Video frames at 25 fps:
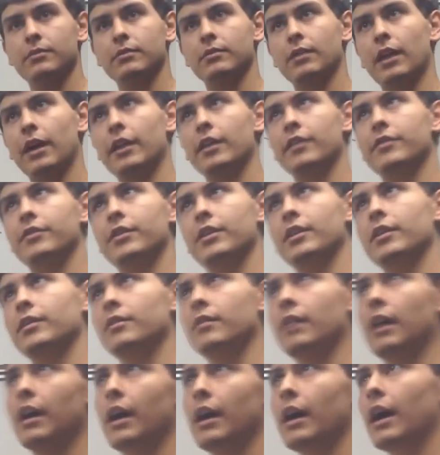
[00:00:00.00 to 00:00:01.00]
kind of
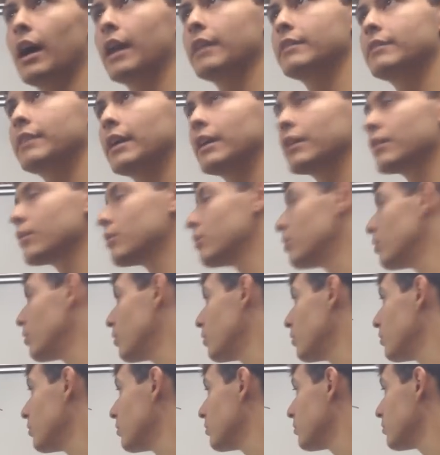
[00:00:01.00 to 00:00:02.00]
a
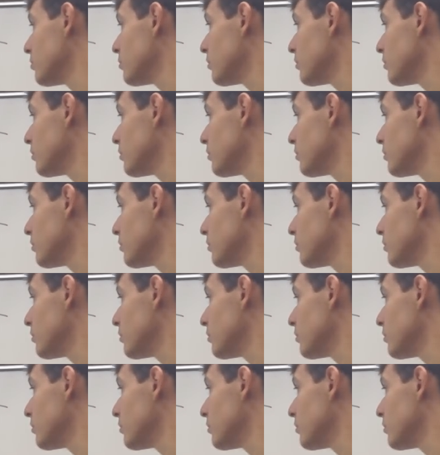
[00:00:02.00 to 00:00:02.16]
identical,